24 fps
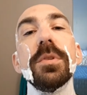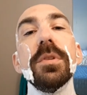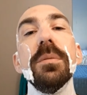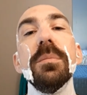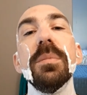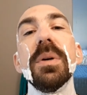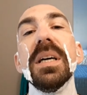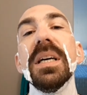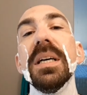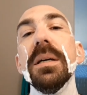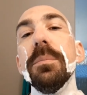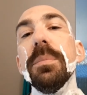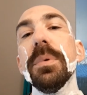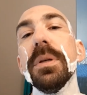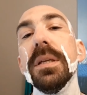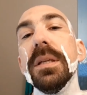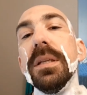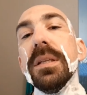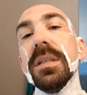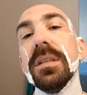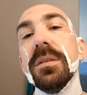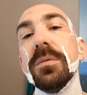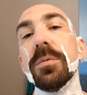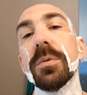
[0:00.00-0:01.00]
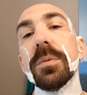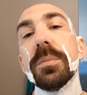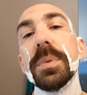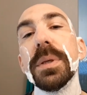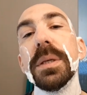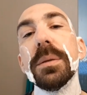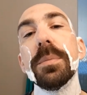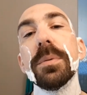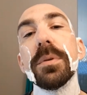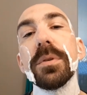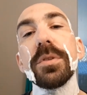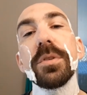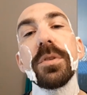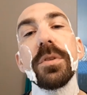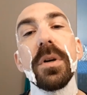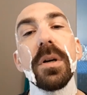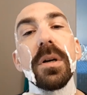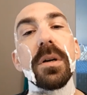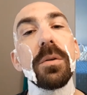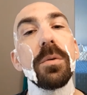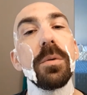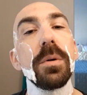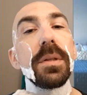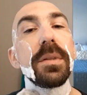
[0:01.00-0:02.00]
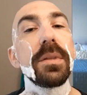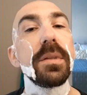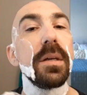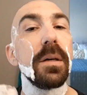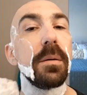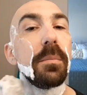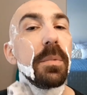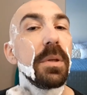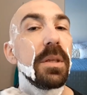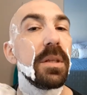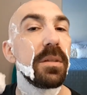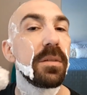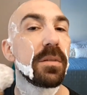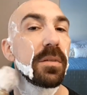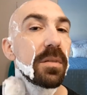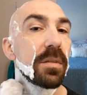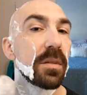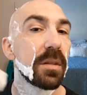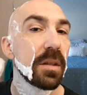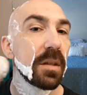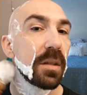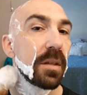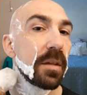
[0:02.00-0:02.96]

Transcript: in my opinion, when people struggle with them, is